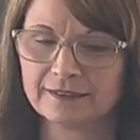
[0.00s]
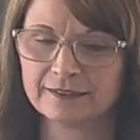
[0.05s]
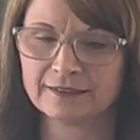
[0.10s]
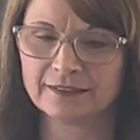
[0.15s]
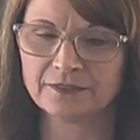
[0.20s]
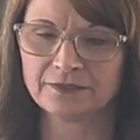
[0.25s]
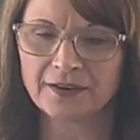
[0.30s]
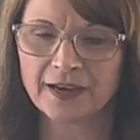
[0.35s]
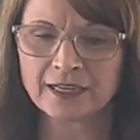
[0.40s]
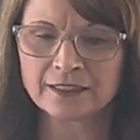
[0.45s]
The
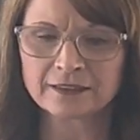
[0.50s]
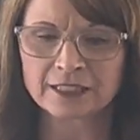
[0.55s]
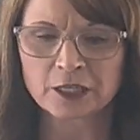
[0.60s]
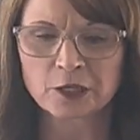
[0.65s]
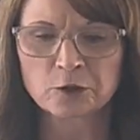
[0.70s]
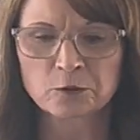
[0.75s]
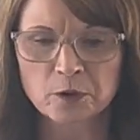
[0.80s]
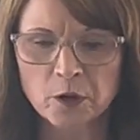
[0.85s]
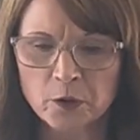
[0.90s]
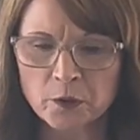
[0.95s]
fact that
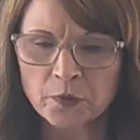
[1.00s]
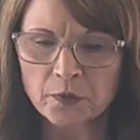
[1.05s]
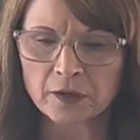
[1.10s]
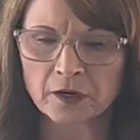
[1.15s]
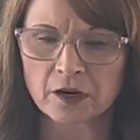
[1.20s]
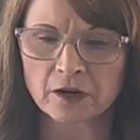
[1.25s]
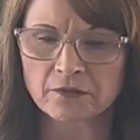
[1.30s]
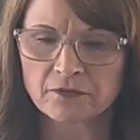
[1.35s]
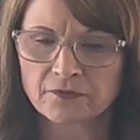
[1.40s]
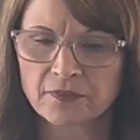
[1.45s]
growth in
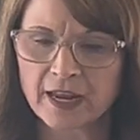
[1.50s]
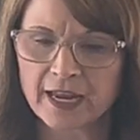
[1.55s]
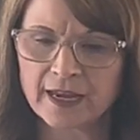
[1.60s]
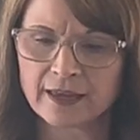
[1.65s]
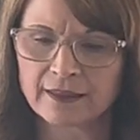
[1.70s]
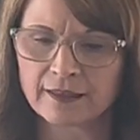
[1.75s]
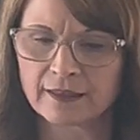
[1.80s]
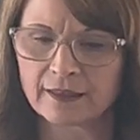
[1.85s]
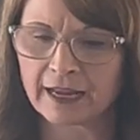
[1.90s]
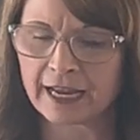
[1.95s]
our
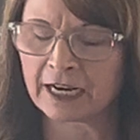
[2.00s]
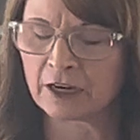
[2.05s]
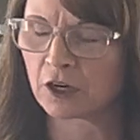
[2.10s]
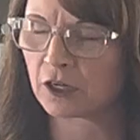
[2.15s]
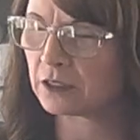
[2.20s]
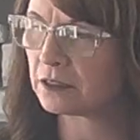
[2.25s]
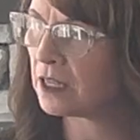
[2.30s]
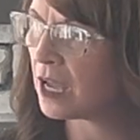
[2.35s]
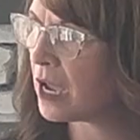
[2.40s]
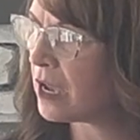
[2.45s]
faith and our
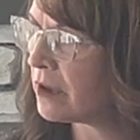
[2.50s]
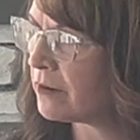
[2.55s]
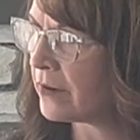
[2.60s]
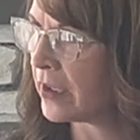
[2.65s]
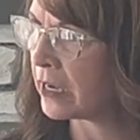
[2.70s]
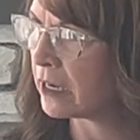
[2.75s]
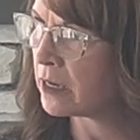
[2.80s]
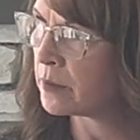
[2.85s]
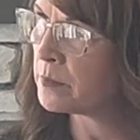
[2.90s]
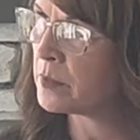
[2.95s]
love
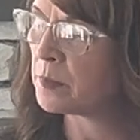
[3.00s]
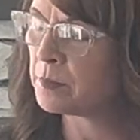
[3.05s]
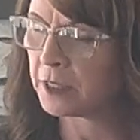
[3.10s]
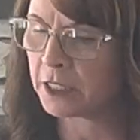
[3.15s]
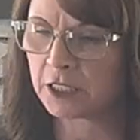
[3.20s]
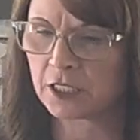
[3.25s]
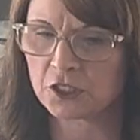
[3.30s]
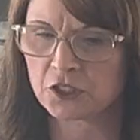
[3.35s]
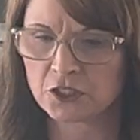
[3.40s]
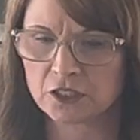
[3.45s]
and
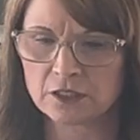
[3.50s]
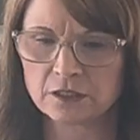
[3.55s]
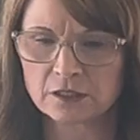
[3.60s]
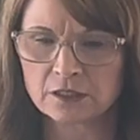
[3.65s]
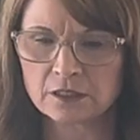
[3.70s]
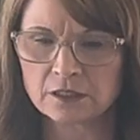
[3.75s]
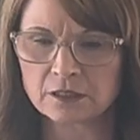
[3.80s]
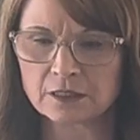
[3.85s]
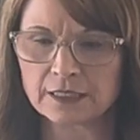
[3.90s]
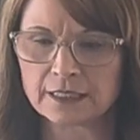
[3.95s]
commitment to
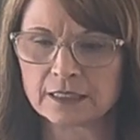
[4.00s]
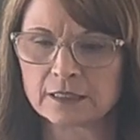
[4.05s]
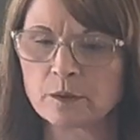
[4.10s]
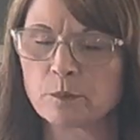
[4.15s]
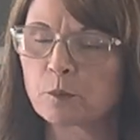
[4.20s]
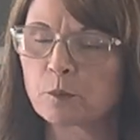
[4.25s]
Jesus is a